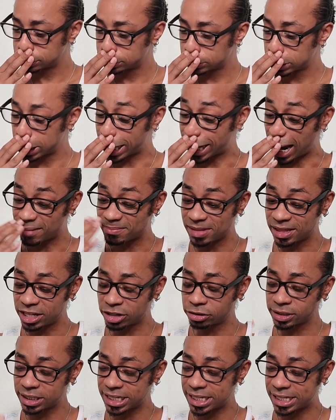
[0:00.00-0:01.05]
Like I'm
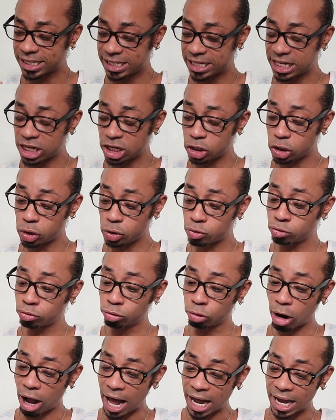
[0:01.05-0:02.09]
literally seeing you
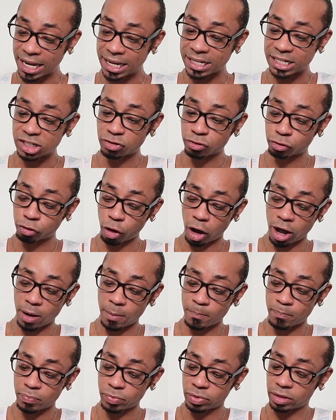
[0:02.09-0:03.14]
rise
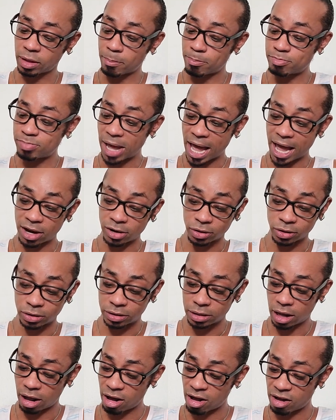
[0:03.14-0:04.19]
from the
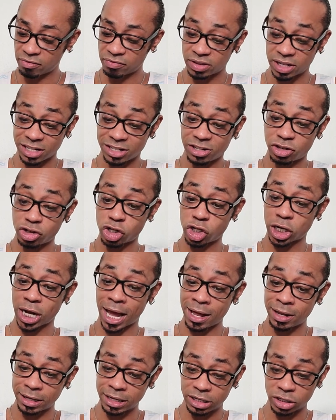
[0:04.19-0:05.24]
battle of this
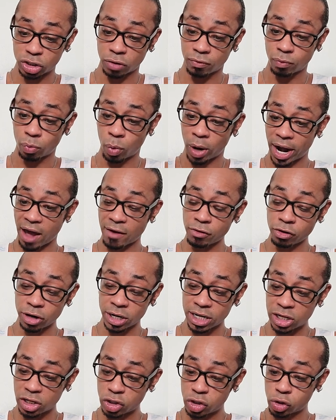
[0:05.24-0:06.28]
challenge of whatever it
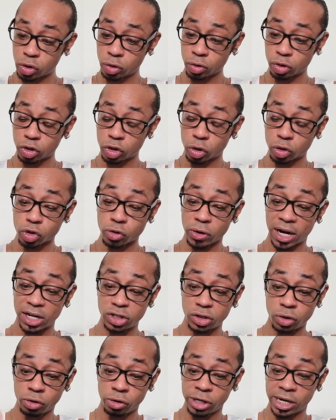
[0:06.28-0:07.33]
is you're, you're trying
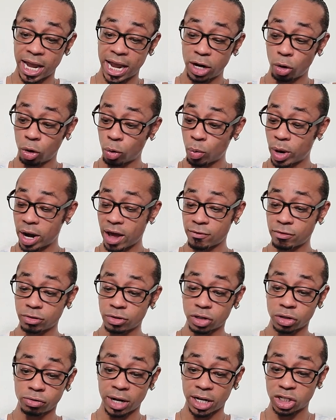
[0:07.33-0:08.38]
to create or whatever
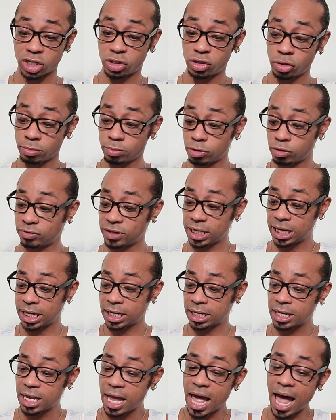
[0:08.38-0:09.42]
direction you're moving
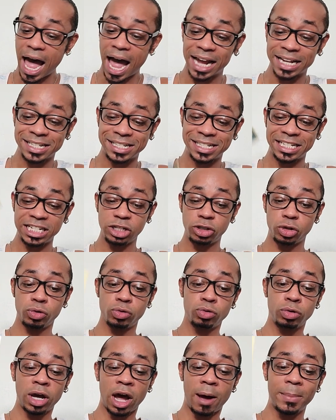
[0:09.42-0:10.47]
in. I see
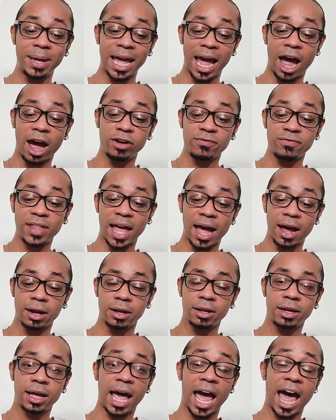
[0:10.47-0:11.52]
you coming out of that
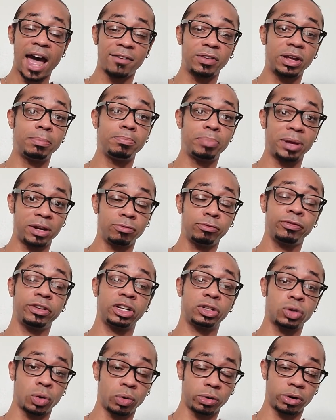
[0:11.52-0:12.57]
having been
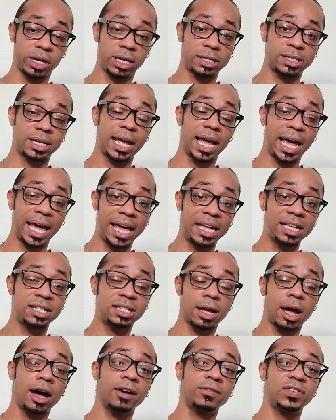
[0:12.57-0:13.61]
victorious, ace
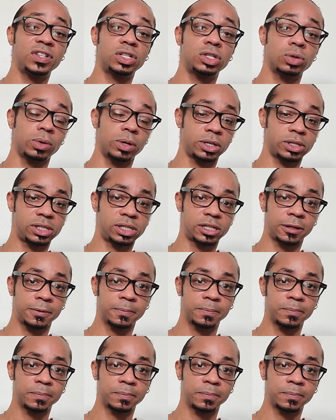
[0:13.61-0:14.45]
of swords.